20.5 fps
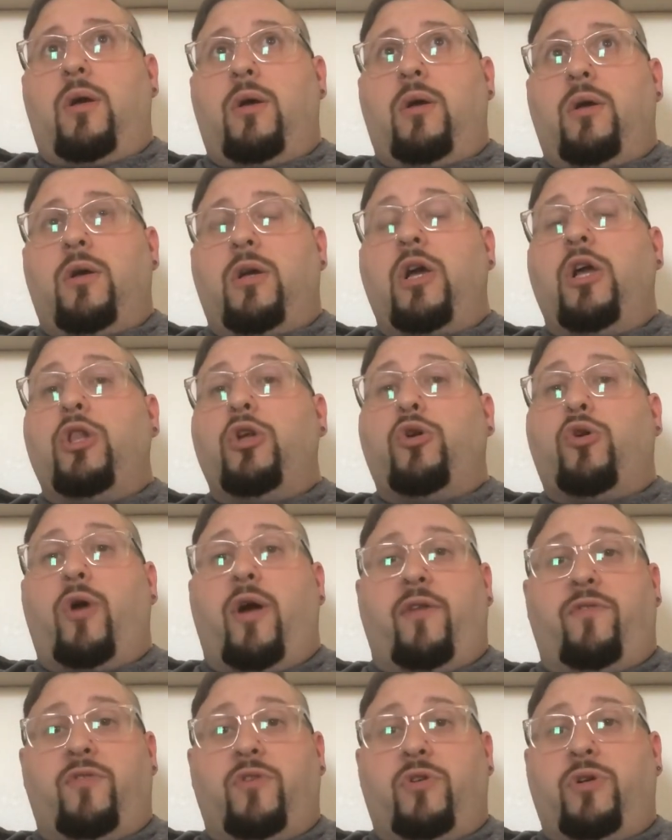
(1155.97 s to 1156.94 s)
Color
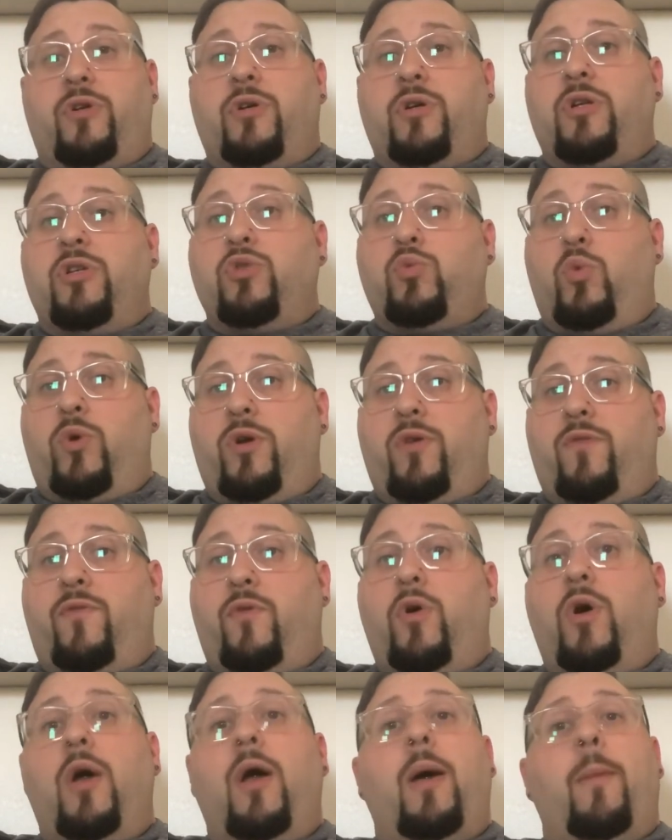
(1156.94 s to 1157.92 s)
Crafter is
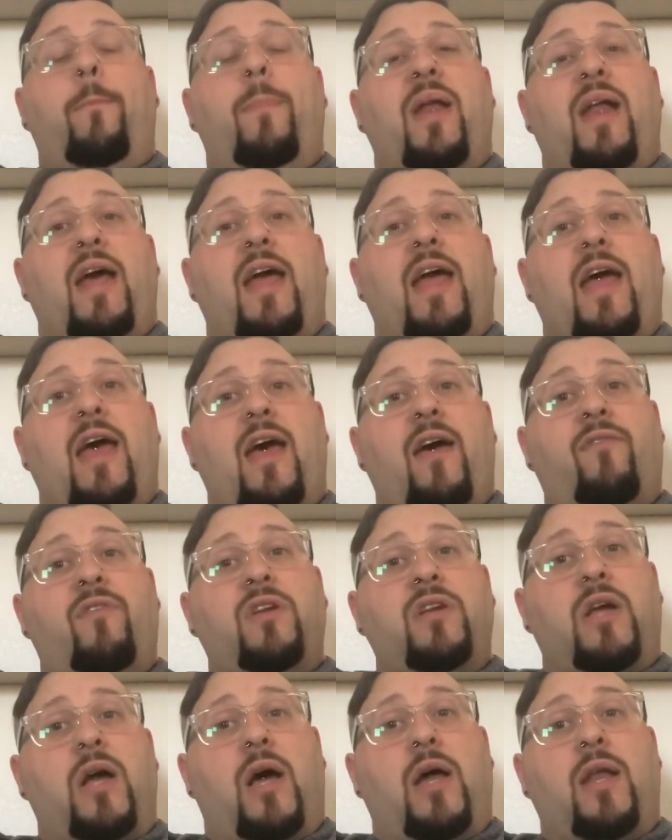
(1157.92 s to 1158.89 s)
wonderful, but I
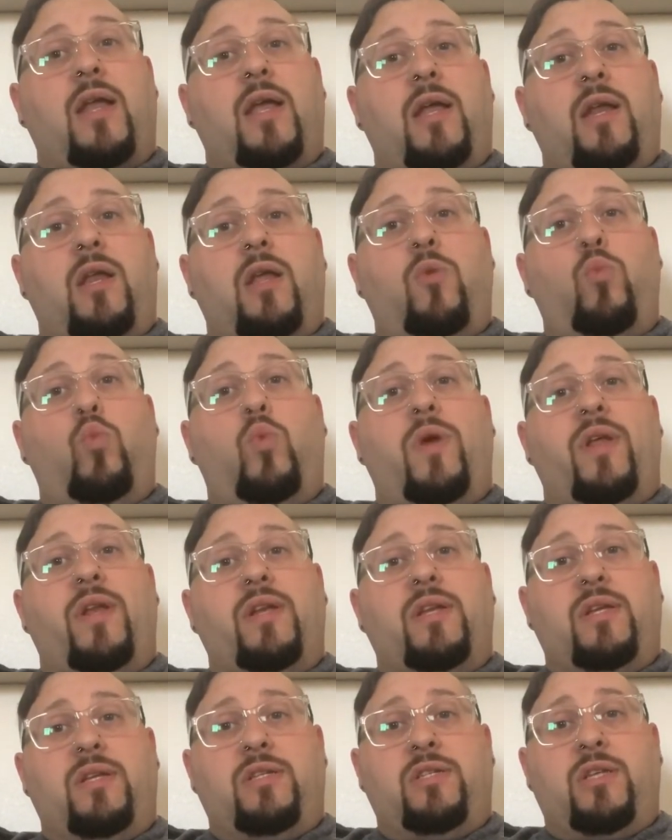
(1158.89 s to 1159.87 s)
haven't got any
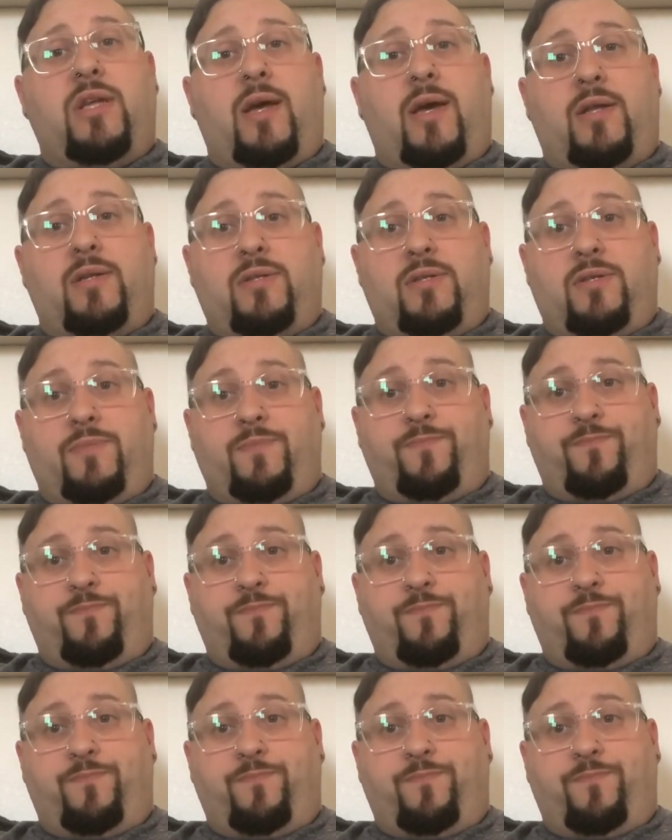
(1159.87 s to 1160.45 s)
Wendy's yet.